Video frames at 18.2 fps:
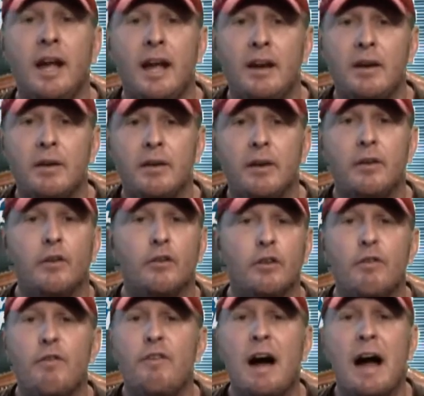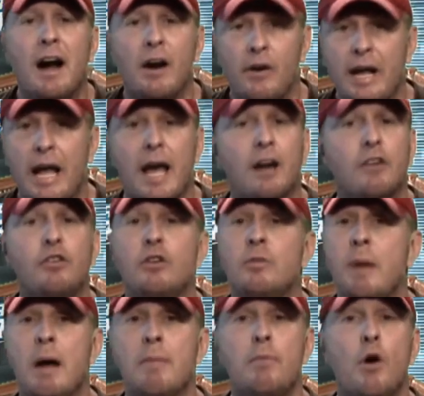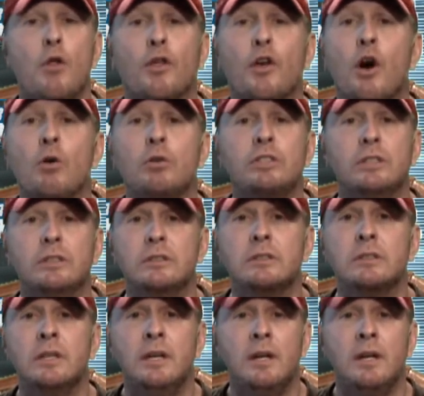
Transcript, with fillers: And there, there's a fiery attitude about both coaches.